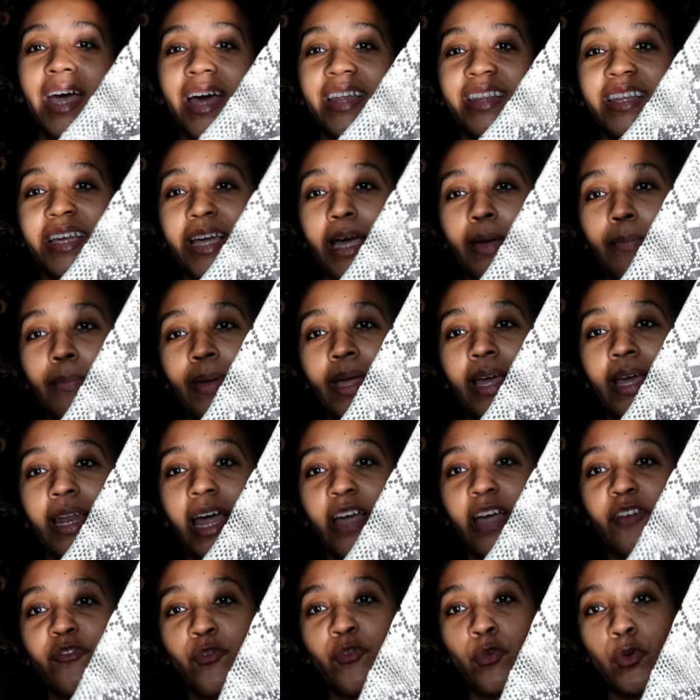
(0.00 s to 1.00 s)
I think I paid
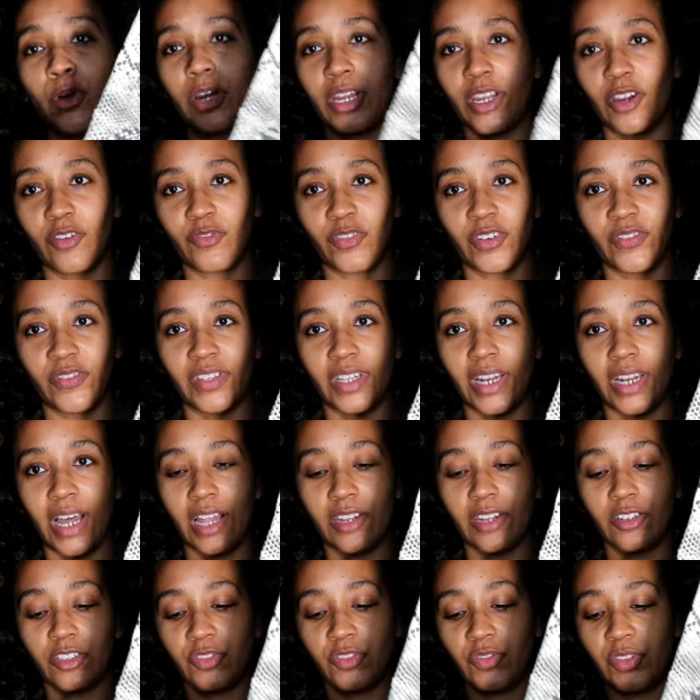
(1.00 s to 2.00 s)
like 40 or
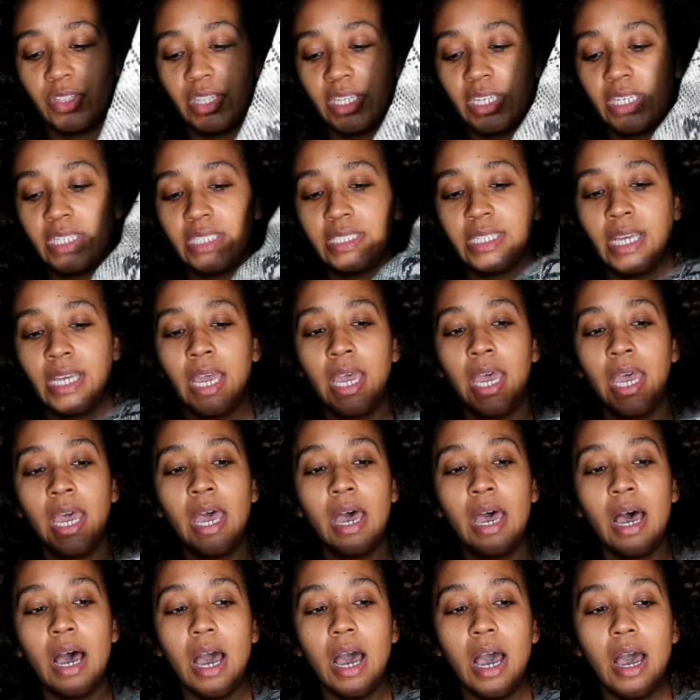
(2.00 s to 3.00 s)
$50 for these.
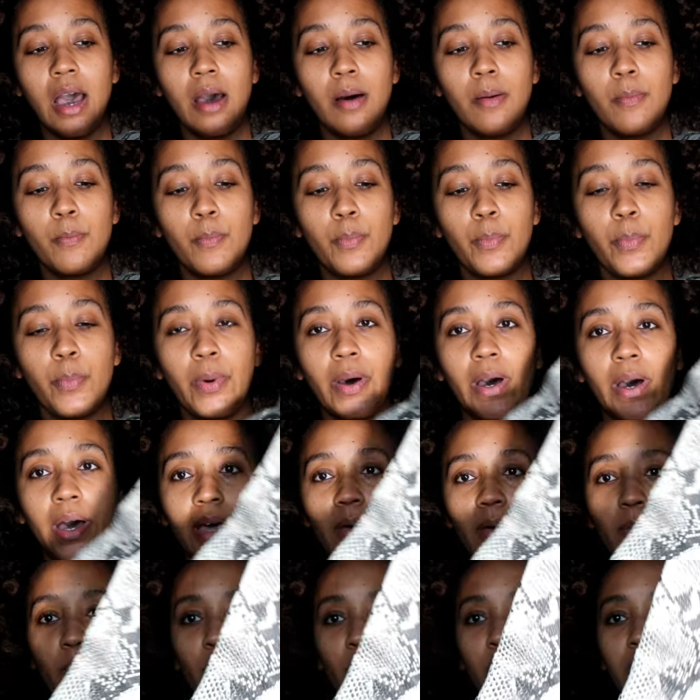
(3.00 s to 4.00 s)
Um,
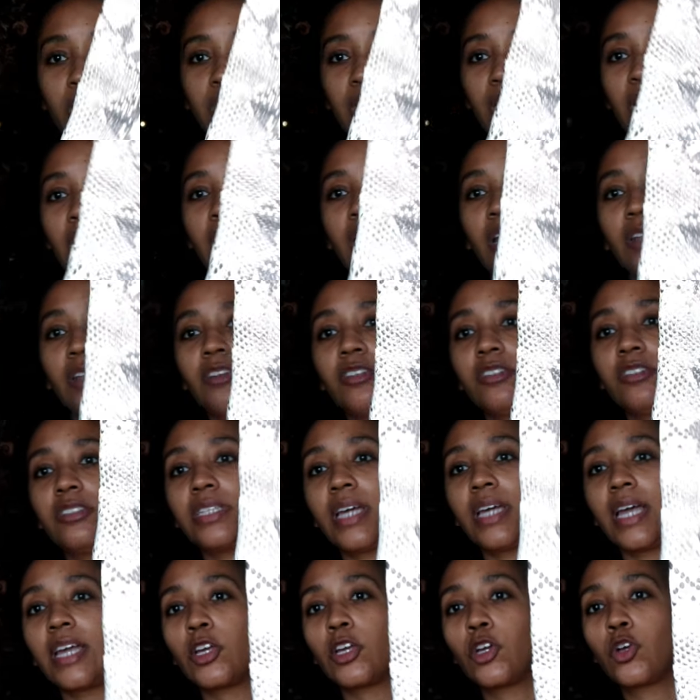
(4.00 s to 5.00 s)
but with the colors
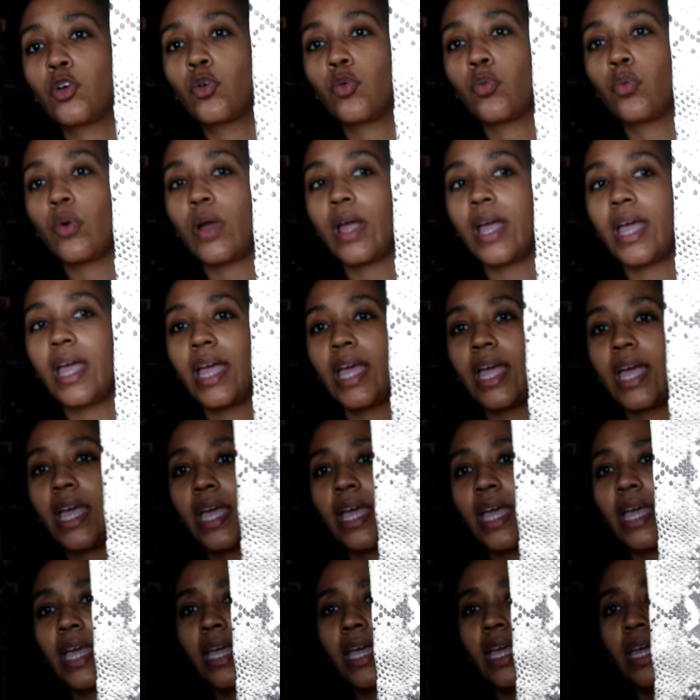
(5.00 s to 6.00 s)
like
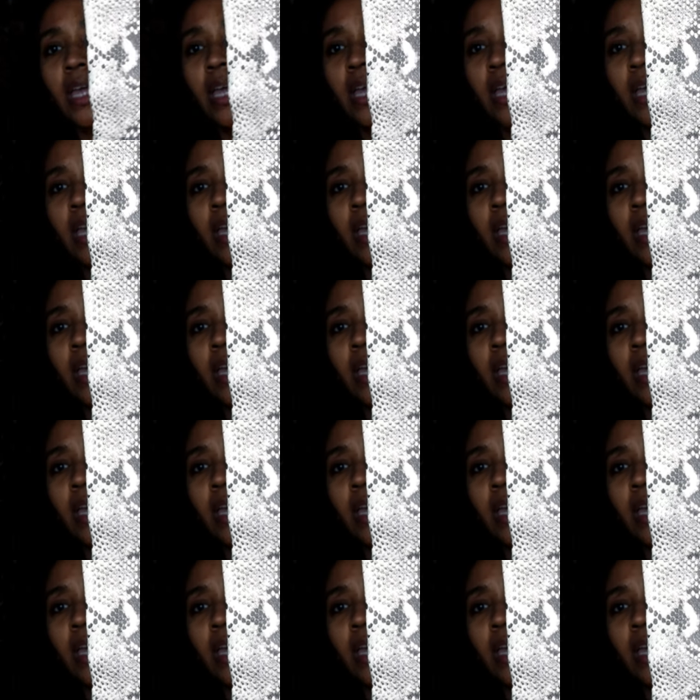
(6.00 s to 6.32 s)
gray,